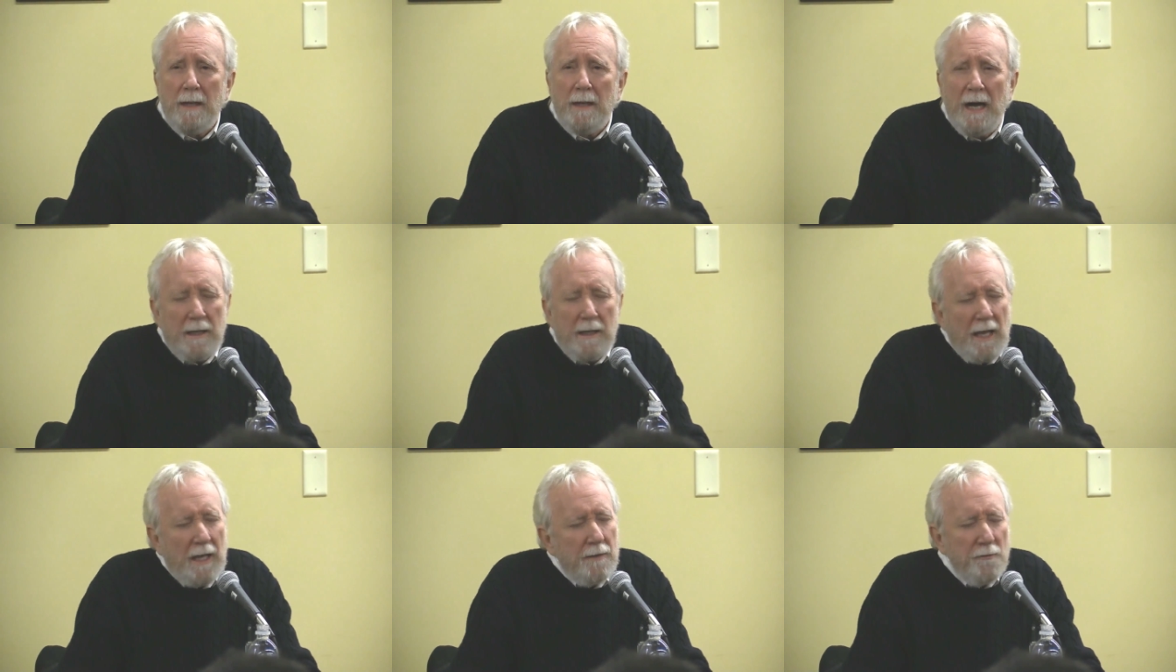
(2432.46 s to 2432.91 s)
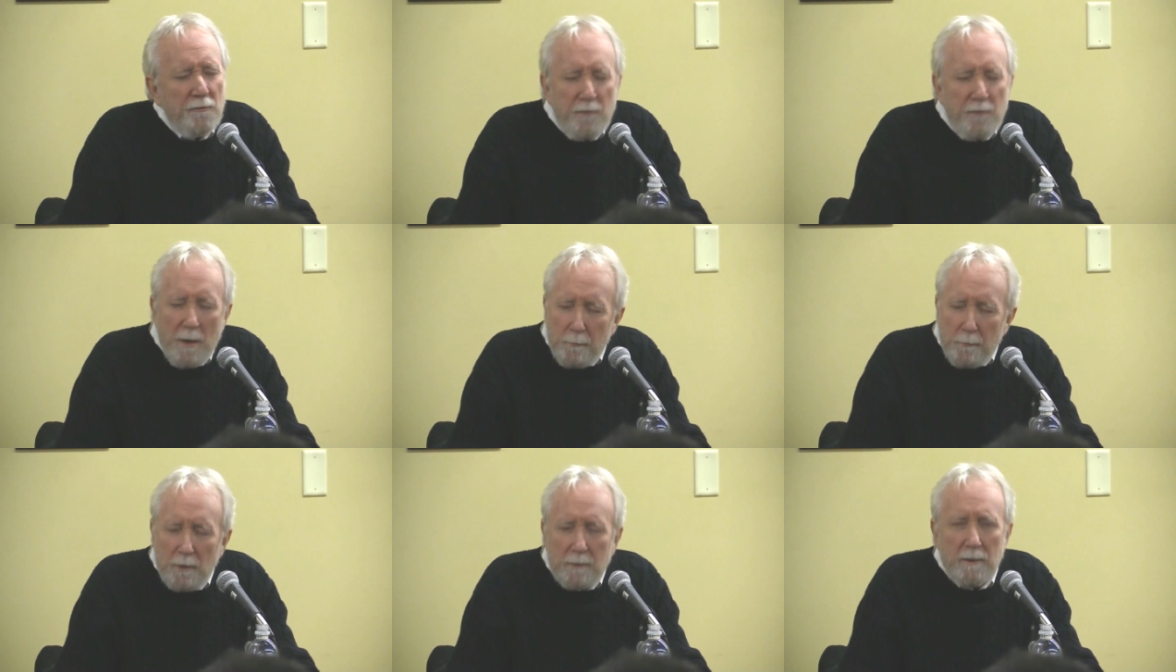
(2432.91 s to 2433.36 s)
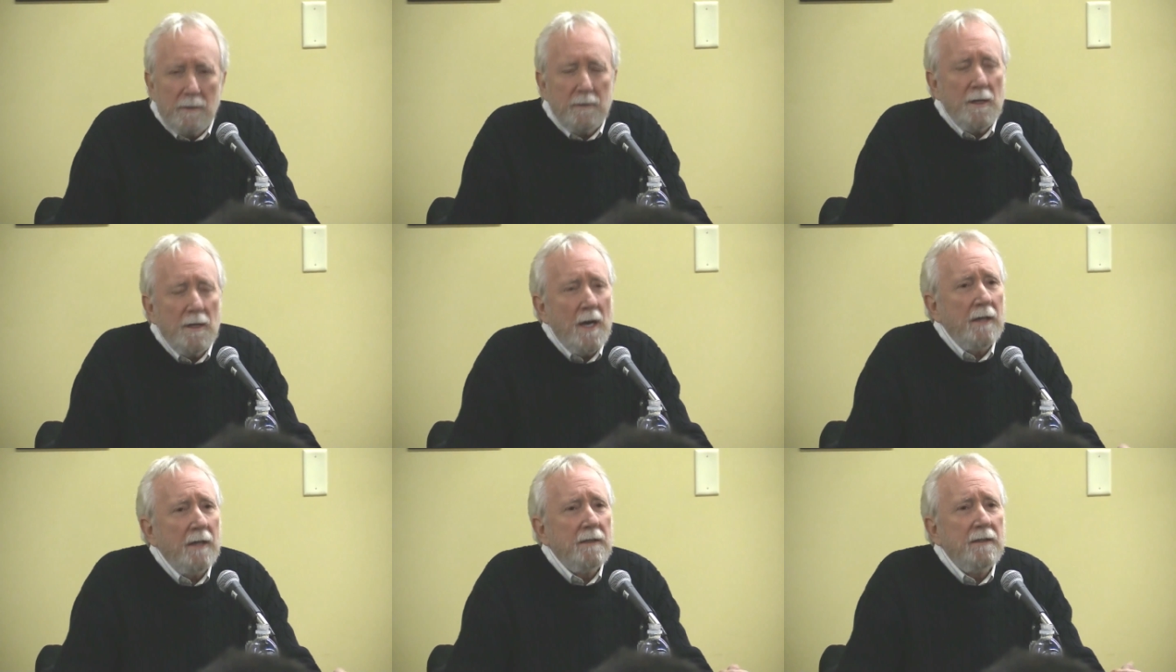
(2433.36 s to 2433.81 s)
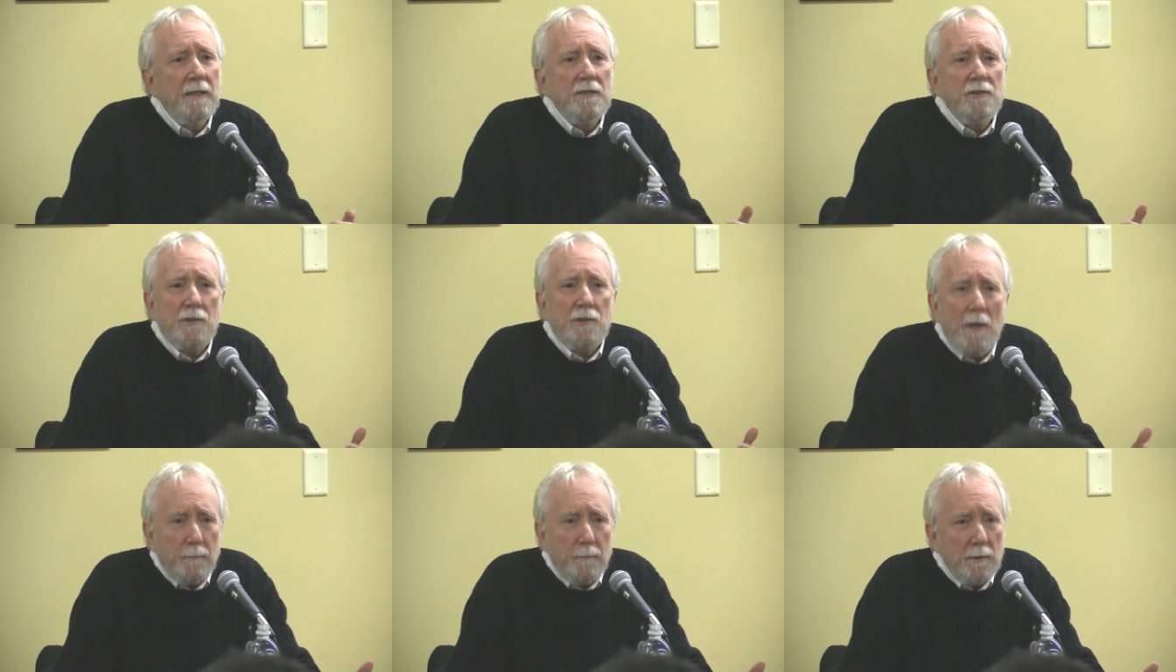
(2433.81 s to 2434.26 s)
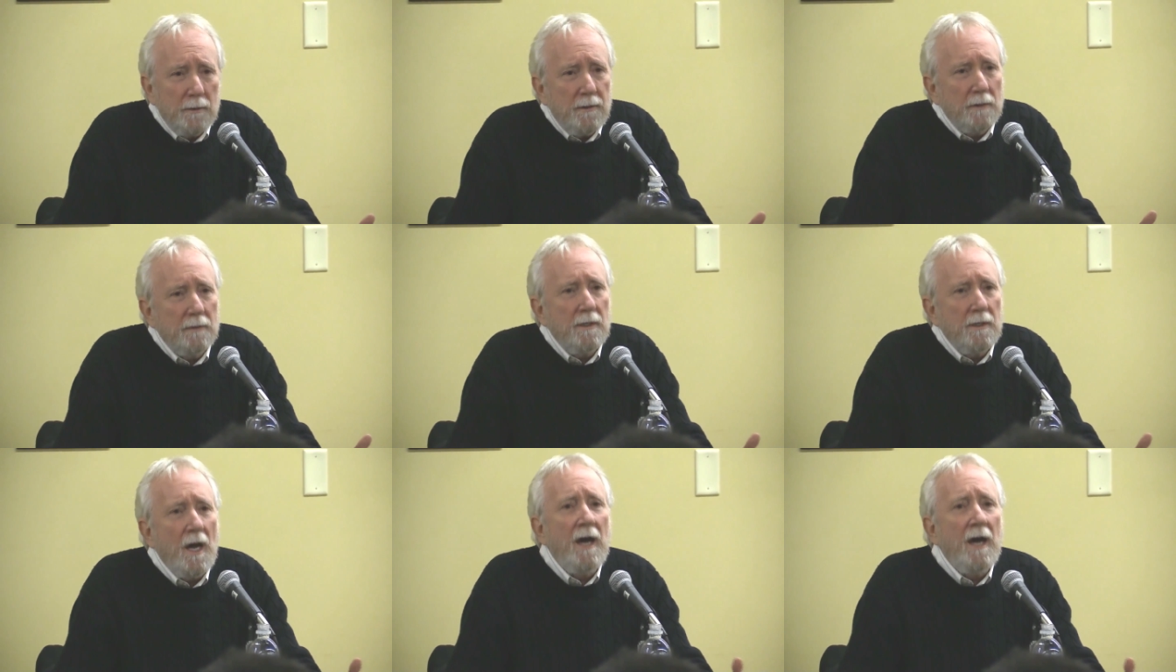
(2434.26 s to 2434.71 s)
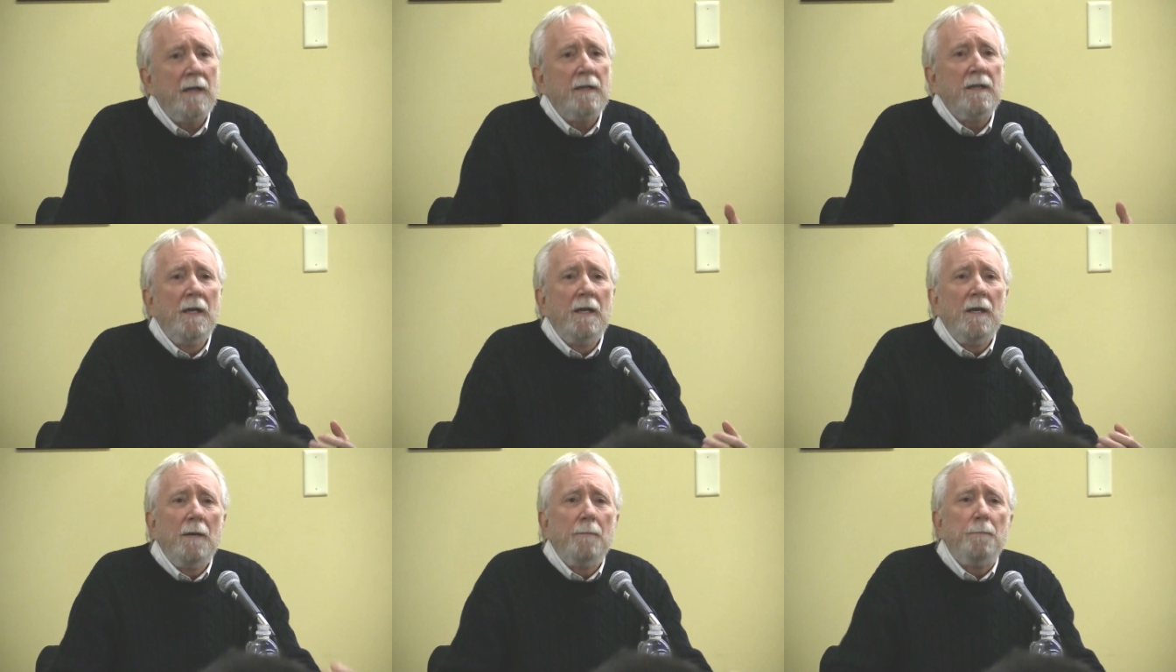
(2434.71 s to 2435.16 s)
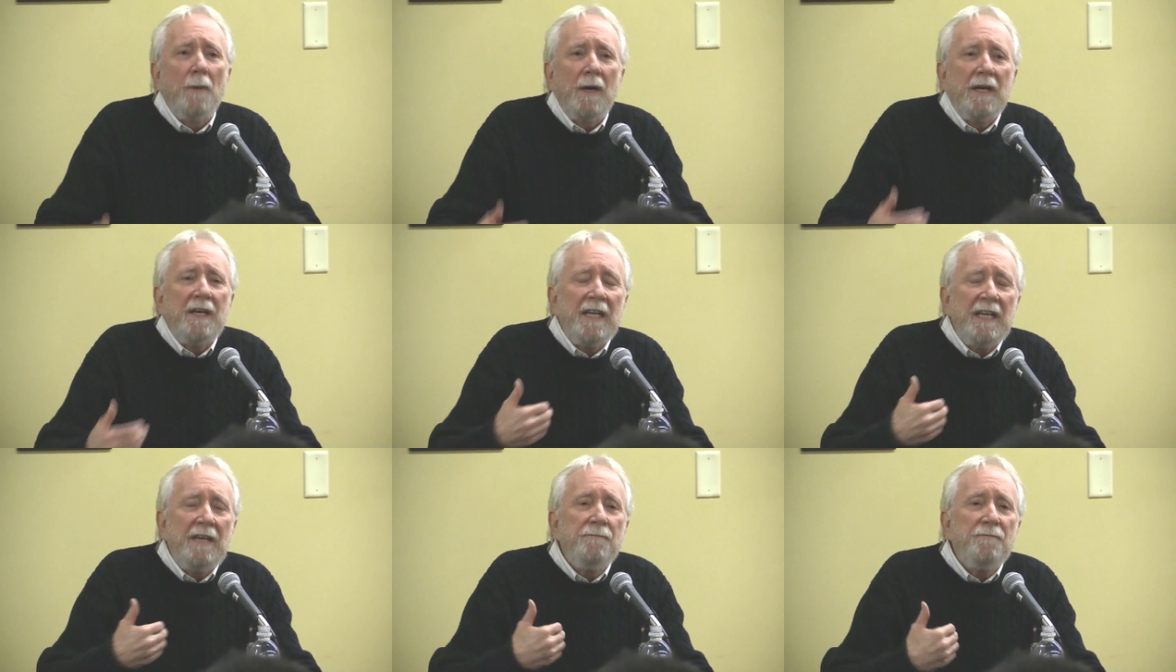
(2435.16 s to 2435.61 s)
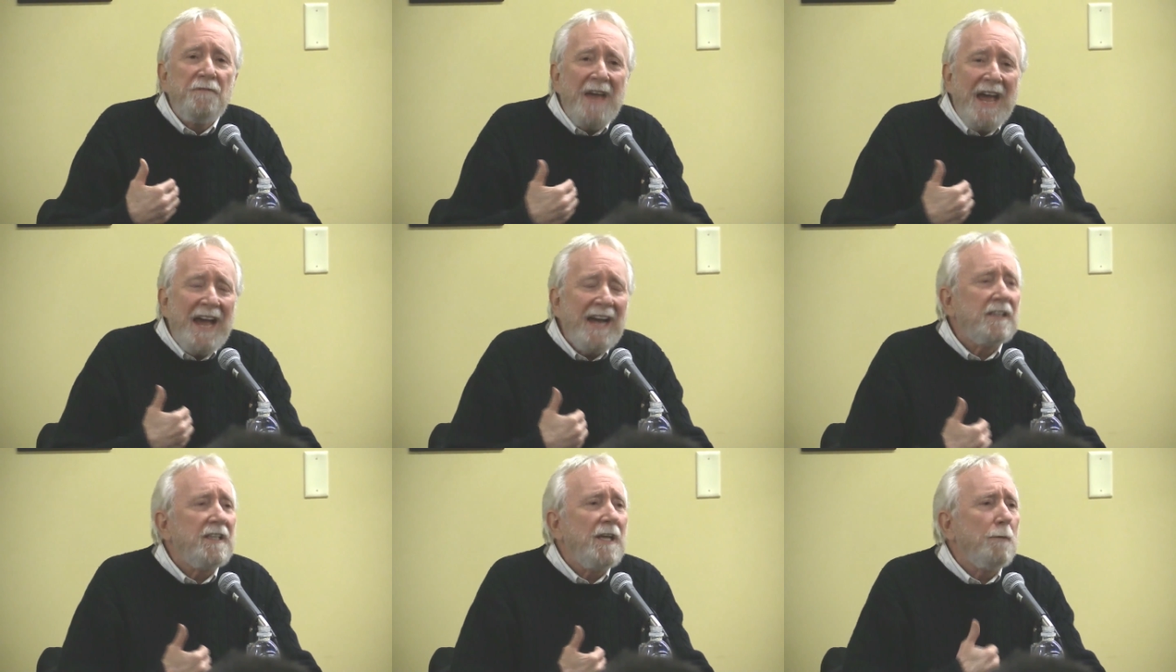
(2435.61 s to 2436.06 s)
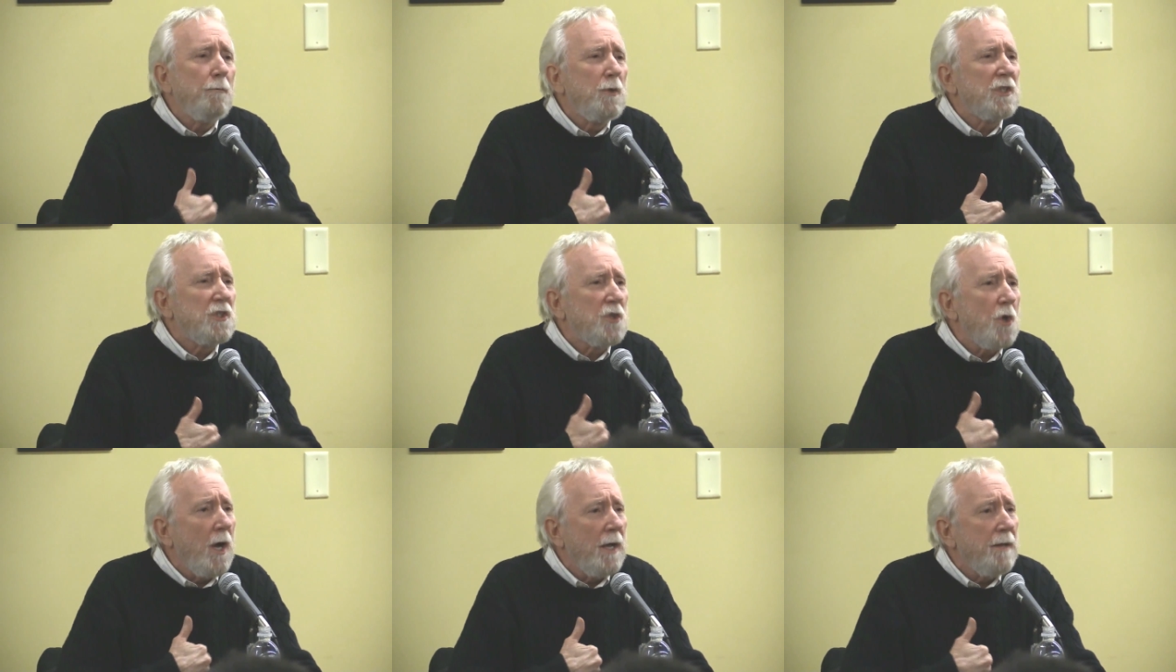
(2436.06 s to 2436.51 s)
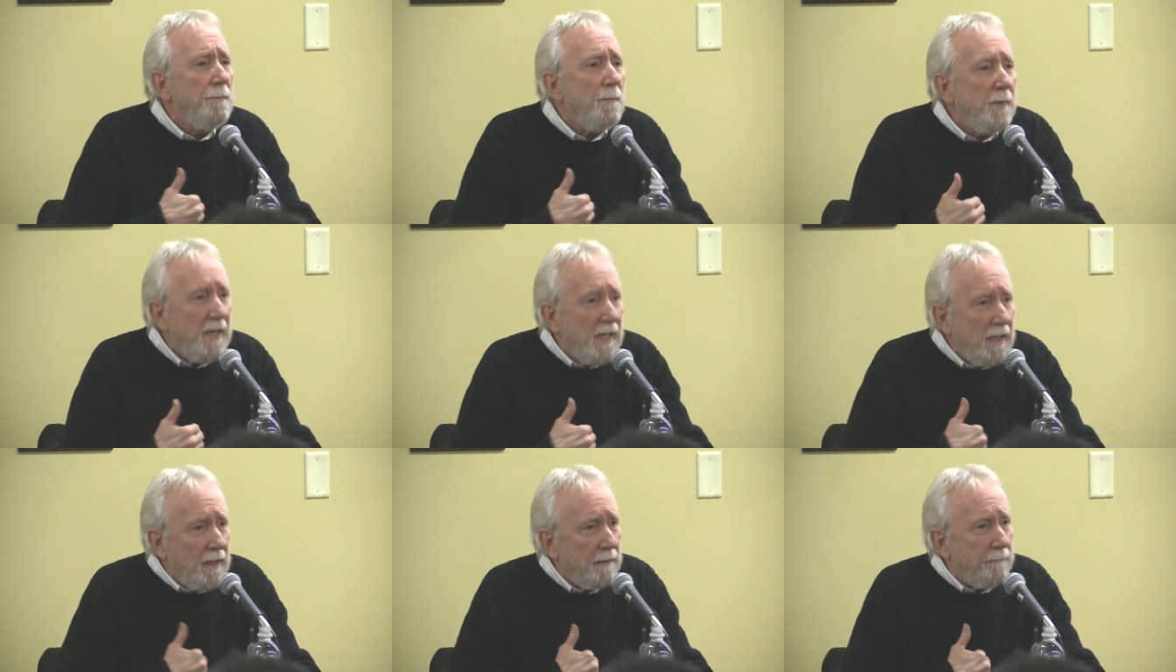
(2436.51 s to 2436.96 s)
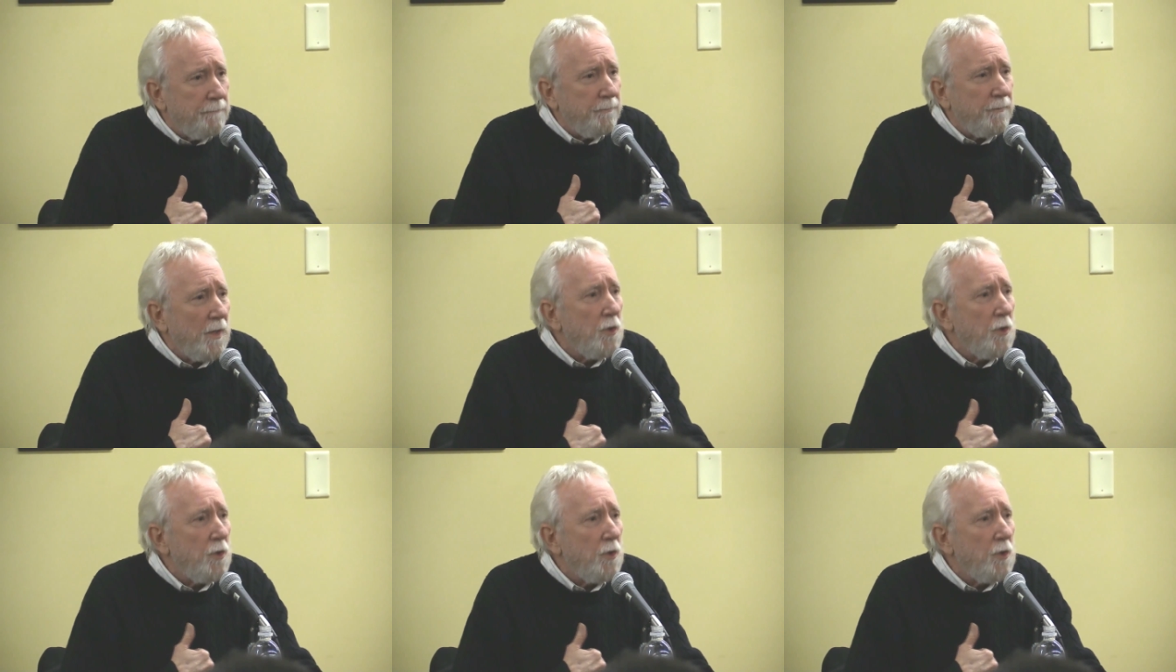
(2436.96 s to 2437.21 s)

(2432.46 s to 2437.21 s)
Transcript: I, he fumbled a lot and he stumbled a lot, but in fact, it was on me.